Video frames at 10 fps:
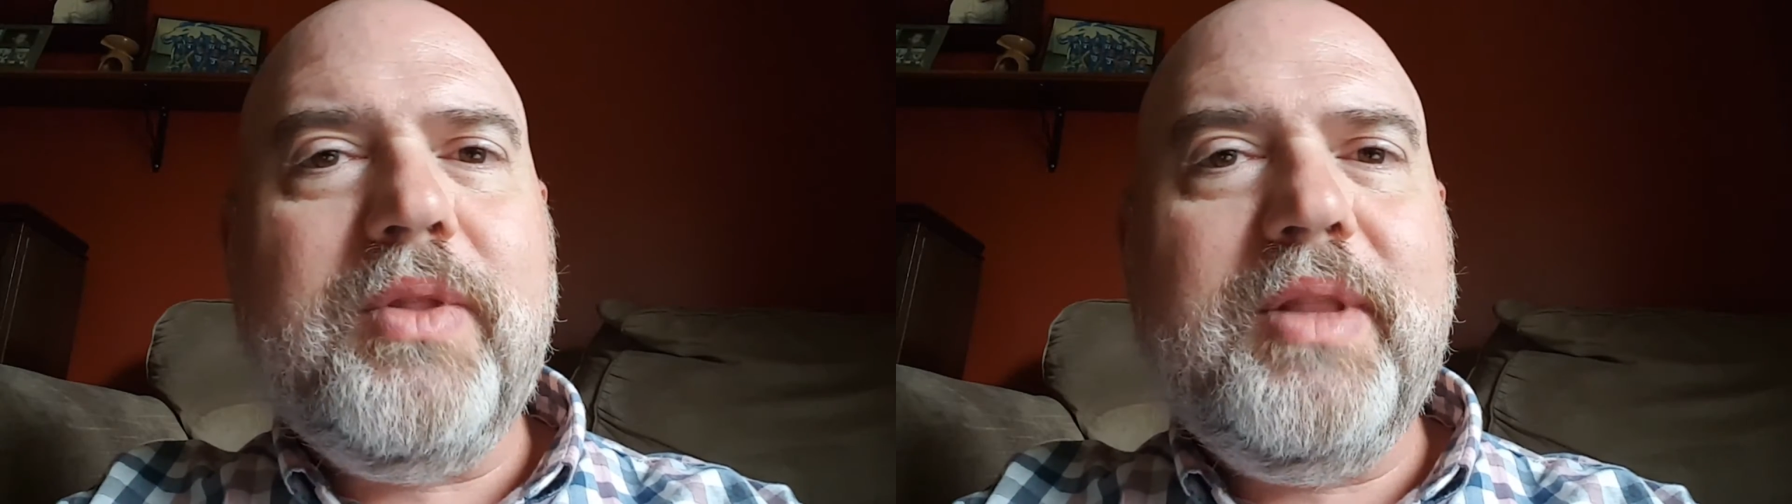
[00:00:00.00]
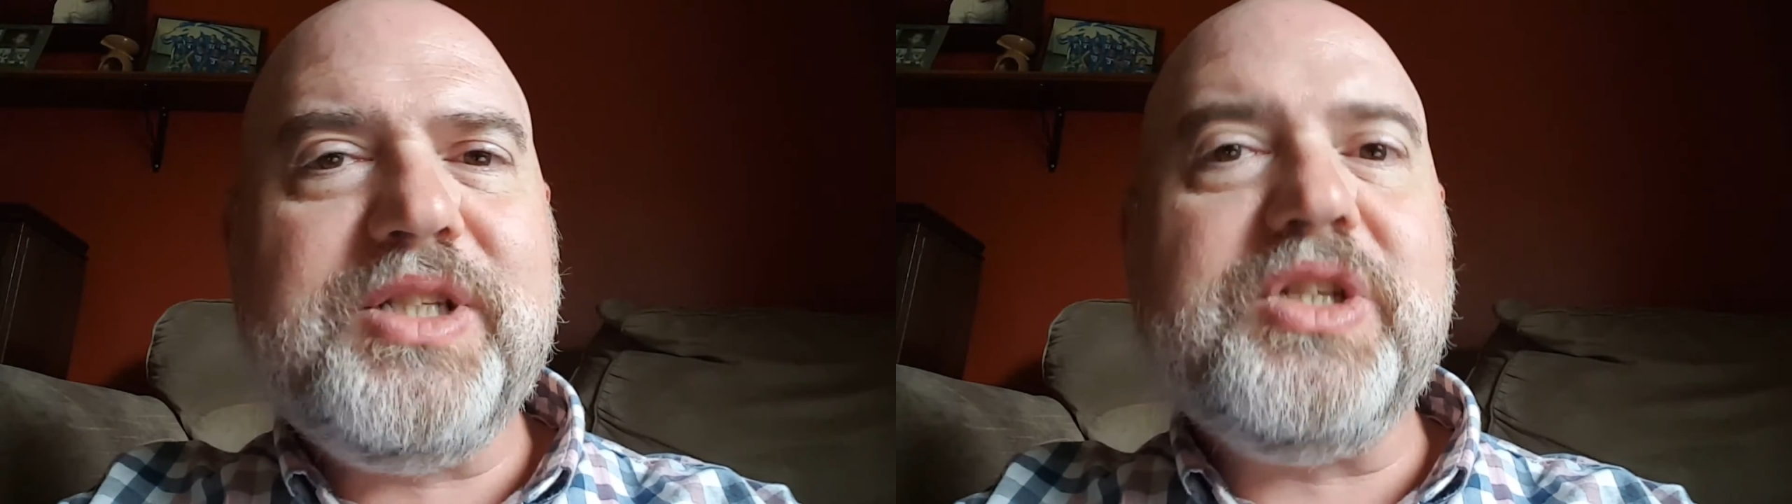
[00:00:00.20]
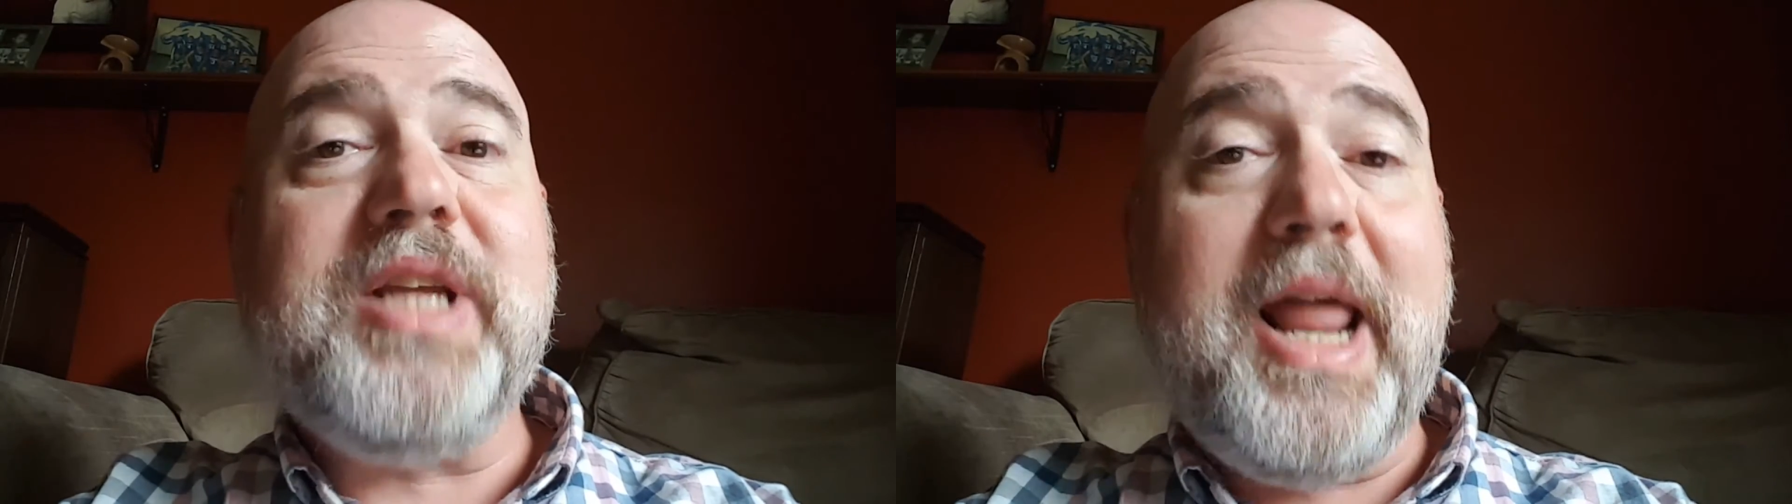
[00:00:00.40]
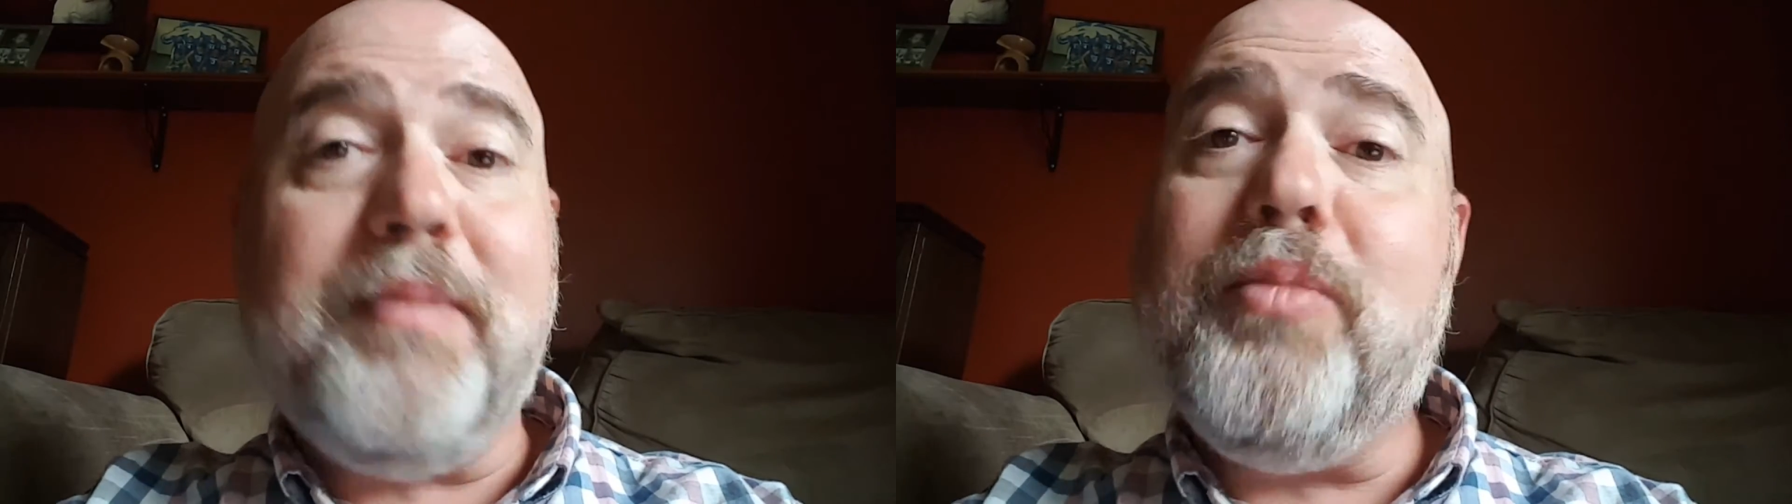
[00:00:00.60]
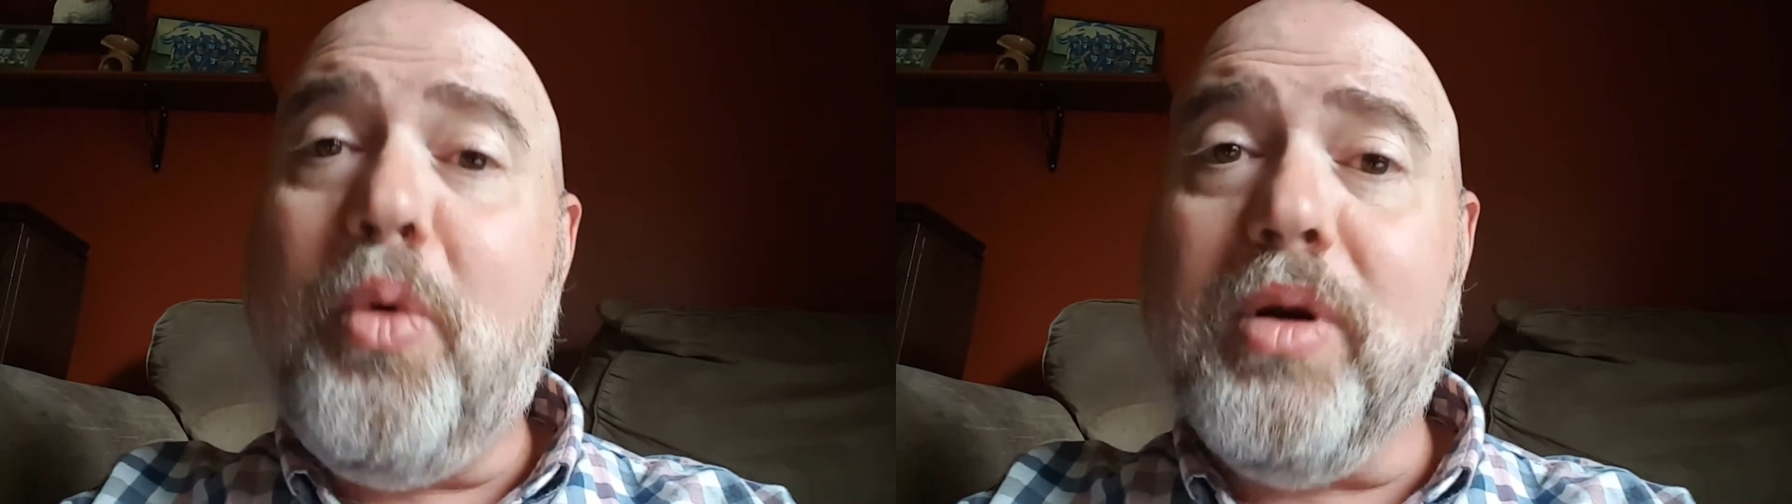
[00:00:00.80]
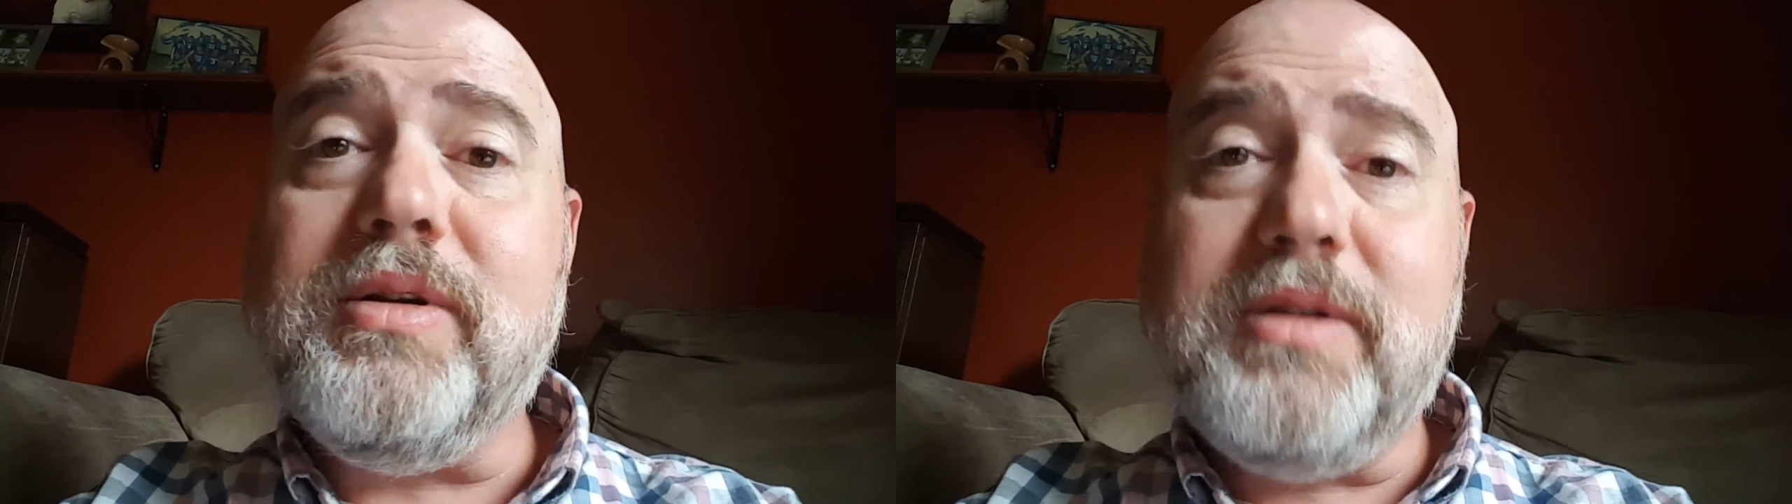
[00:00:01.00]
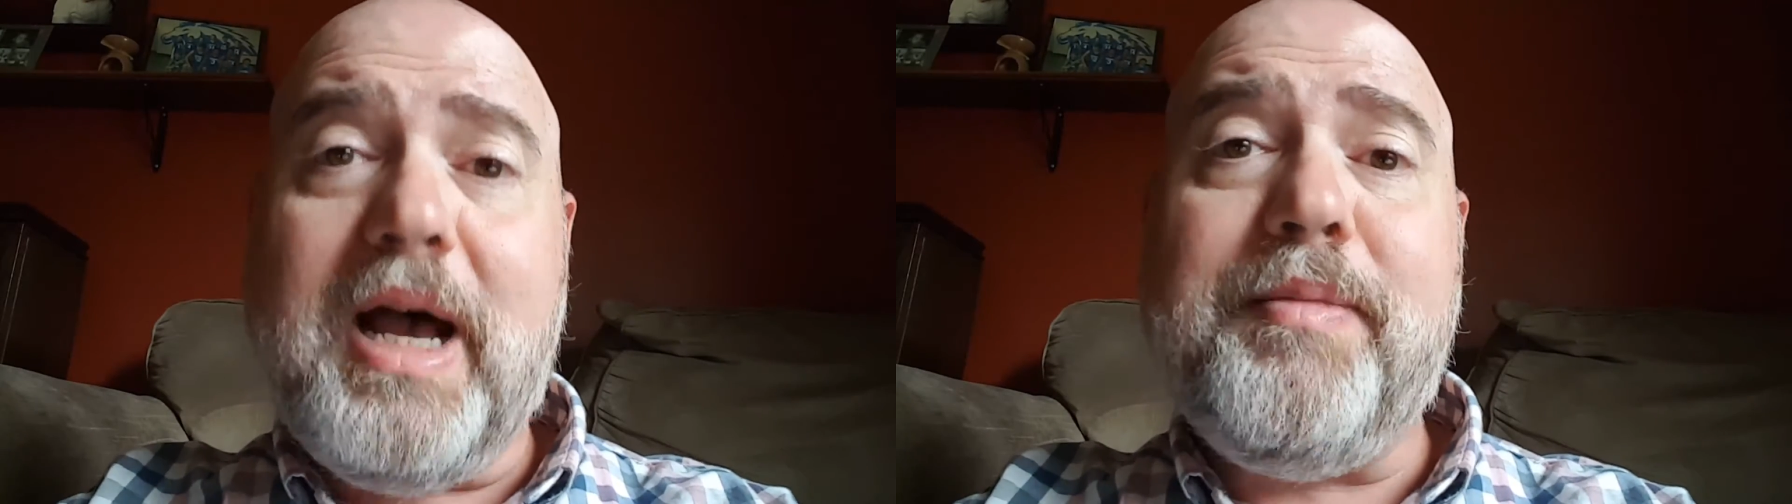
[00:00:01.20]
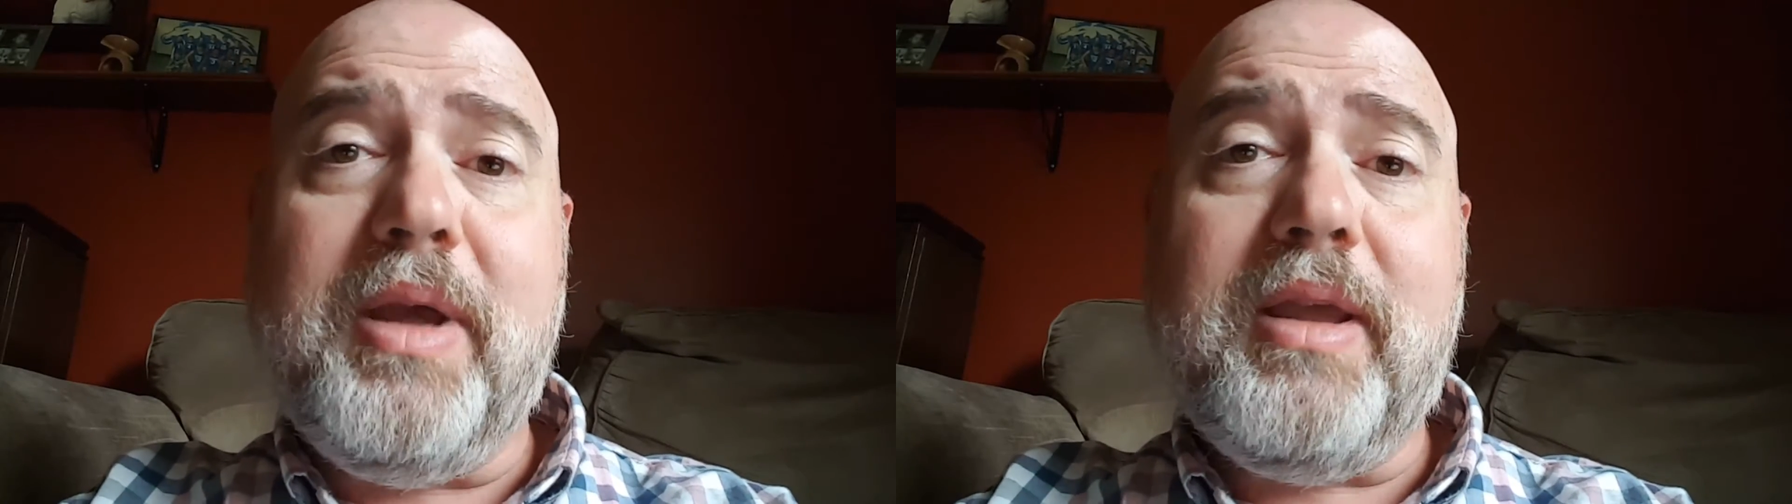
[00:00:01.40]
This is an important
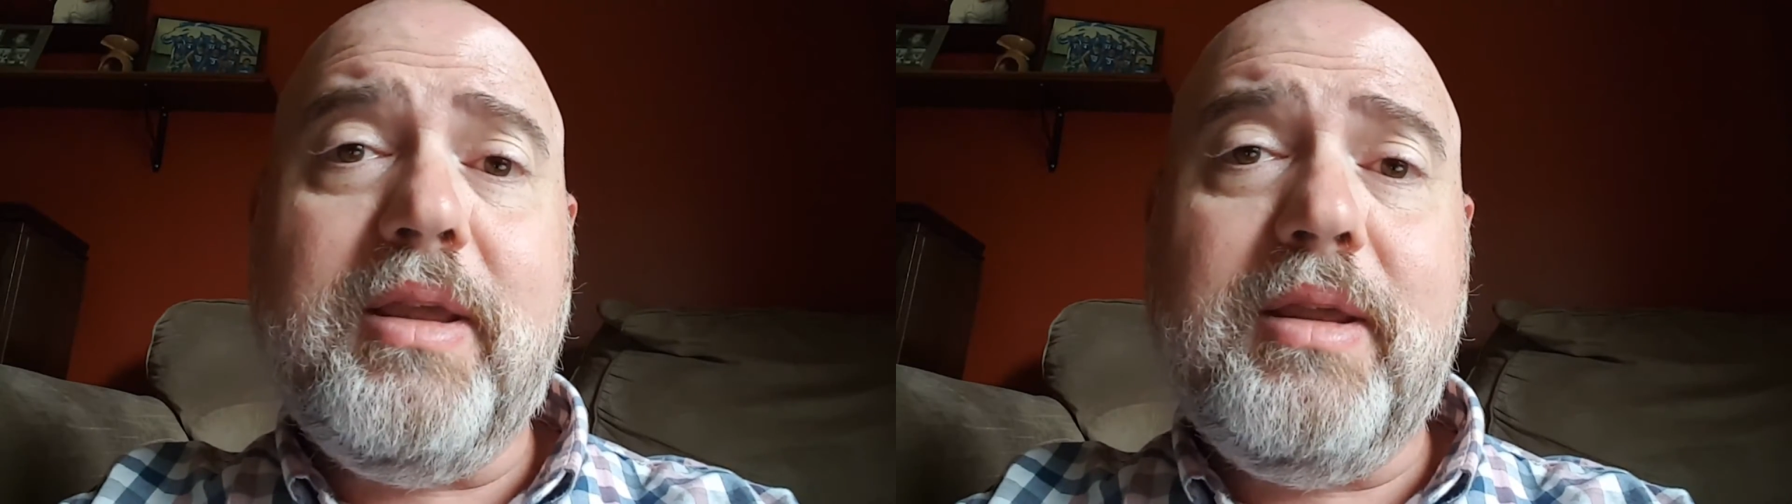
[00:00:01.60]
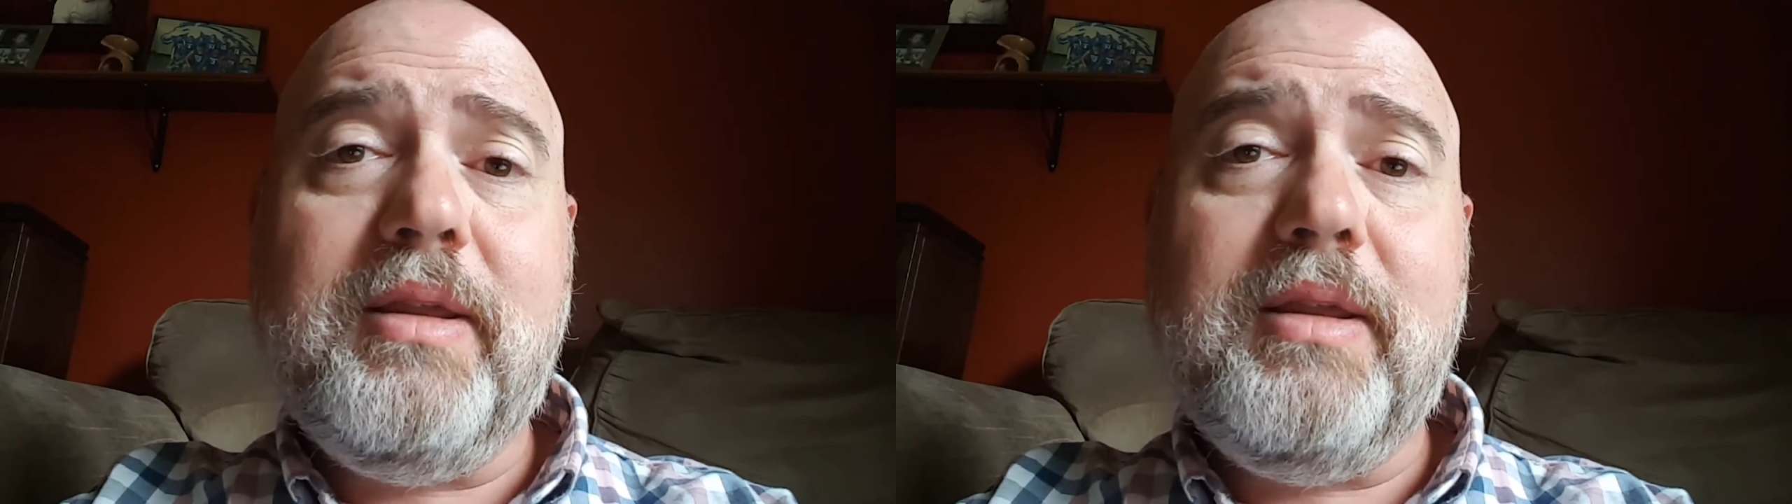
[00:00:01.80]
topic.